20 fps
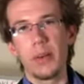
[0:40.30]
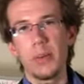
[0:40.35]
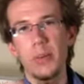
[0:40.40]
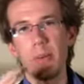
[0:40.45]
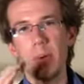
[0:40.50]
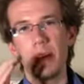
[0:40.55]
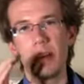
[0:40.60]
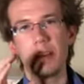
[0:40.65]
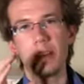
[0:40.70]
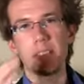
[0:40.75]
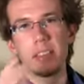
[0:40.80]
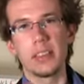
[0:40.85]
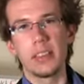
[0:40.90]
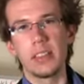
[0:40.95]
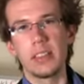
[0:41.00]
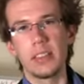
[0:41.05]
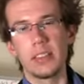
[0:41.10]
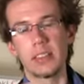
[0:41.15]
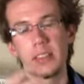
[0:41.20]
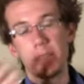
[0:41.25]
what
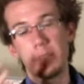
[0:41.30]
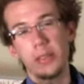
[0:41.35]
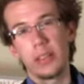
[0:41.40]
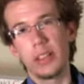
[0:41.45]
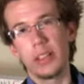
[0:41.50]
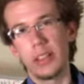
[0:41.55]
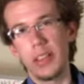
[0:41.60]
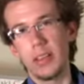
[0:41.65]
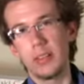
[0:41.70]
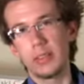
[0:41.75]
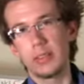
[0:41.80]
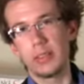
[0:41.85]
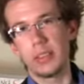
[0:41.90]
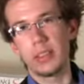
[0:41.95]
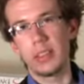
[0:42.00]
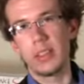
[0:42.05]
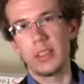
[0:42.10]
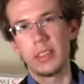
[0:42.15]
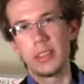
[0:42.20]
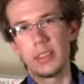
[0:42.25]
different clefs are
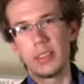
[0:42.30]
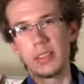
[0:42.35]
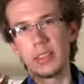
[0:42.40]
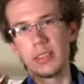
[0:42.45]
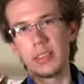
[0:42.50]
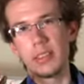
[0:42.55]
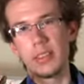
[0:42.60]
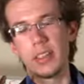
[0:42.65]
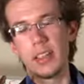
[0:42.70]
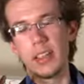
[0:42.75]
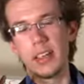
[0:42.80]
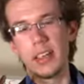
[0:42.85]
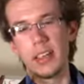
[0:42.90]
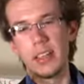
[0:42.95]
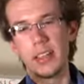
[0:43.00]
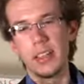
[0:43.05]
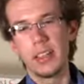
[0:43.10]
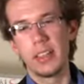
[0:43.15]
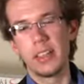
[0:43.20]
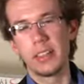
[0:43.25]
called,
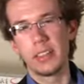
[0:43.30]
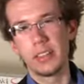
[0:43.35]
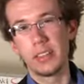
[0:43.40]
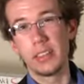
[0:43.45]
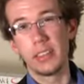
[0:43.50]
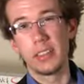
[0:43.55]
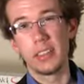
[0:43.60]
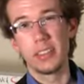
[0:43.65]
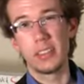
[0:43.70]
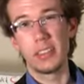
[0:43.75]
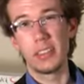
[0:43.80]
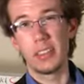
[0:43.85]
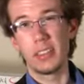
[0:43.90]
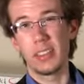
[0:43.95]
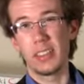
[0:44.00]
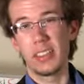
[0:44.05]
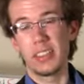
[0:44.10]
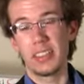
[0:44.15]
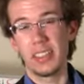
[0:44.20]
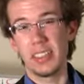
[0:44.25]
and certain
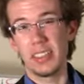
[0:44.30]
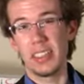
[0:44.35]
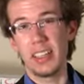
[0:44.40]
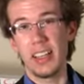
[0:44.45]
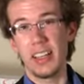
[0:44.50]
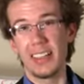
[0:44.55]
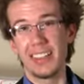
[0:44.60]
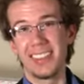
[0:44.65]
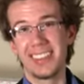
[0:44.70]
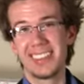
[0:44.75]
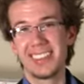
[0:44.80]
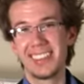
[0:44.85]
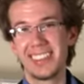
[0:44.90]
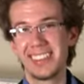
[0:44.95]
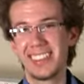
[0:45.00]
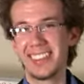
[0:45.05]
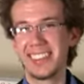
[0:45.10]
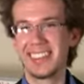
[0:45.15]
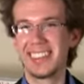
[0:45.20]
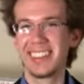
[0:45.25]
things like that.
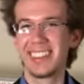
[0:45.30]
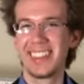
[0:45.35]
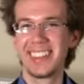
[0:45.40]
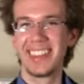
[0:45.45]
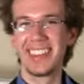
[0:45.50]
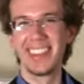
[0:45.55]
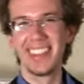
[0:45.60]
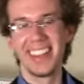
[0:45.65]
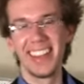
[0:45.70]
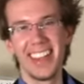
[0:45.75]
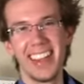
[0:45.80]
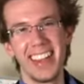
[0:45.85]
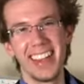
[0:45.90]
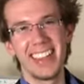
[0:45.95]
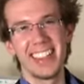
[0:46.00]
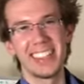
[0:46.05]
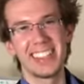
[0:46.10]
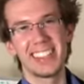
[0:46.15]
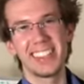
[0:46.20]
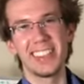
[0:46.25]

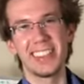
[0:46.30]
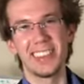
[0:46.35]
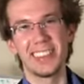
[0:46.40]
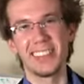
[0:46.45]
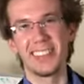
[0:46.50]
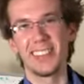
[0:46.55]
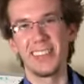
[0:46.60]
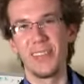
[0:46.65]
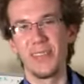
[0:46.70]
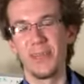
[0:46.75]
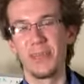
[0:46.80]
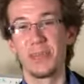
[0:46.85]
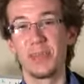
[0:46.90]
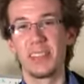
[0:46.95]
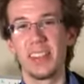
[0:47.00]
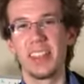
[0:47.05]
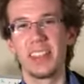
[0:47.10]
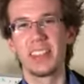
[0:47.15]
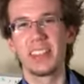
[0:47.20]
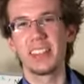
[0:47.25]
So,
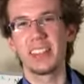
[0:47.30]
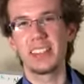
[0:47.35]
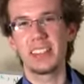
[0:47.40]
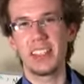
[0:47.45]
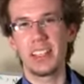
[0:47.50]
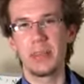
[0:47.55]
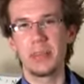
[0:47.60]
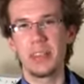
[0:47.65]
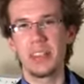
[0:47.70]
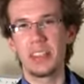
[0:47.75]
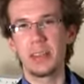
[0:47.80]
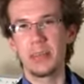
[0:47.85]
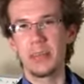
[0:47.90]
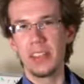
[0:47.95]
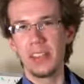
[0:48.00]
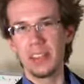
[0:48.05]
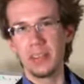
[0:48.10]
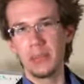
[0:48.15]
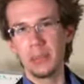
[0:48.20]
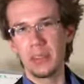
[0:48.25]
this is going to be the
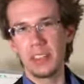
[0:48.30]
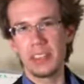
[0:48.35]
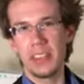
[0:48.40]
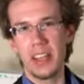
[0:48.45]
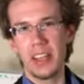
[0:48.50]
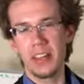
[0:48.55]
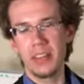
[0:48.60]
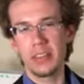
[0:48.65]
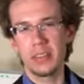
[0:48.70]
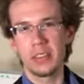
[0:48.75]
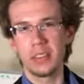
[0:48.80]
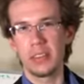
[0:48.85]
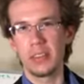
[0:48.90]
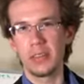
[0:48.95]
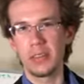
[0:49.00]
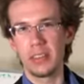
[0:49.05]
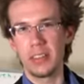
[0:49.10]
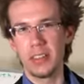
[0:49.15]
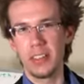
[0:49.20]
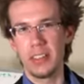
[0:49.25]
meat and potatoes
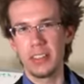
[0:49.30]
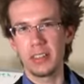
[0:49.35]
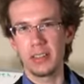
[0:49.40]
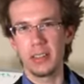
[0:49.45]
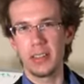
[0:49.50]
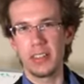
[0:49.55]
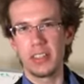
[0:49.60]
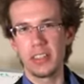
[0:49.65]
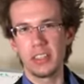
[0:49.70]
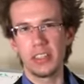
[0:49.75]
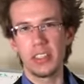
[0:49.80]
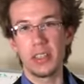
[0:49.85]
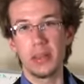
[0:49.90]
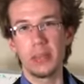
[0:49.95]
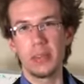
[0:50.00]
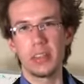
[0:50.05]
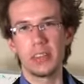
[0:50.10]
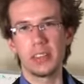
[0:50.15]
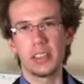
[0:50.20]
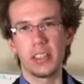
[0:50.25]
of learning to read the
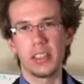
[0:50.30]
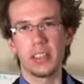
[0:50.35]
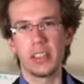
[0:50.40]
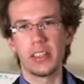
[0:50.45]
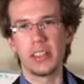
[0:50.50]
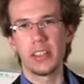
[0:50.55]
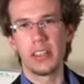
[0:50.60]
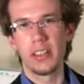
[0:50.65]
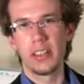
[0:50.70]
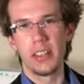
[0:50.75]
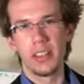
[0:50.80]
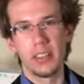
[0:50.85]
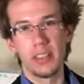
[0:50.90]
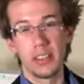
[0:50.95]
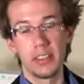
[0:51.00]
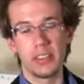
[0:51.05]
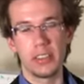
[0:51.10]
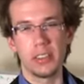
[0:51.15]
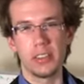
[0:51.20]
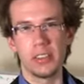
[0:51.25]
sheet music.
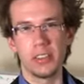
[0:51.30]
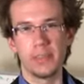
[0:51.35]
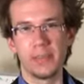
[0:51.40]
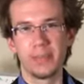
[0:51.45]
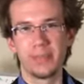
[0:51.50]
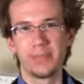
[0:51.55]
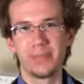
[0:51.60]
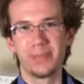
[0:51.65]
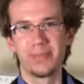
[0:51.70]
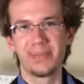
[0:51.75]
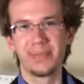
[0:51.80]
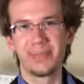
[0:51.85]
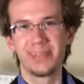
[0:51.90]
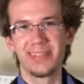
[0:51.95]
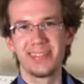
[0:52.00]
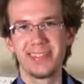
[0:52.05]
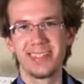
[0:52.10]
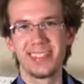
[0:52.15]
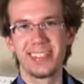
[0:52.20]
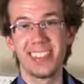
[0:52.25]
So,
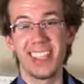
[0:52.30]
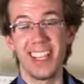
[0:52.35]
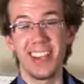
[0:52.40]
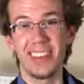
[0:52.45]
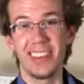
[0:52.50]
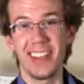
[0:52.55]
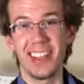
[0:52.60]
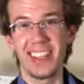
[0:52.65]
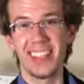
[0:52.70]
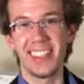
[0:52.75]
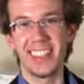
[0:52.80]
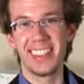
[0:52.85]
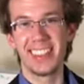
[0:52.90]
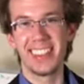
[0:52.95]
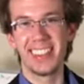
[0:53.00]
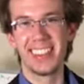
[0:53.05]
get ready.